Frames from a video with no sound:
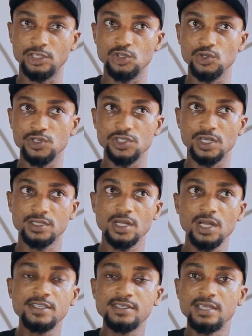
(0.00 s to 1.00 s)
you don't
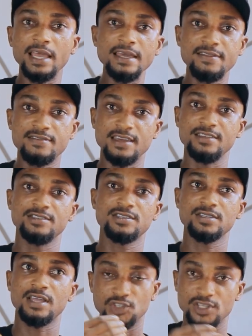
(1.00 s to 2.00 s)
just say
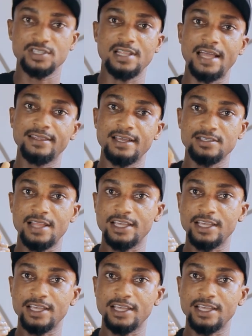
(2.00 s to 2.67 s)
things just like that.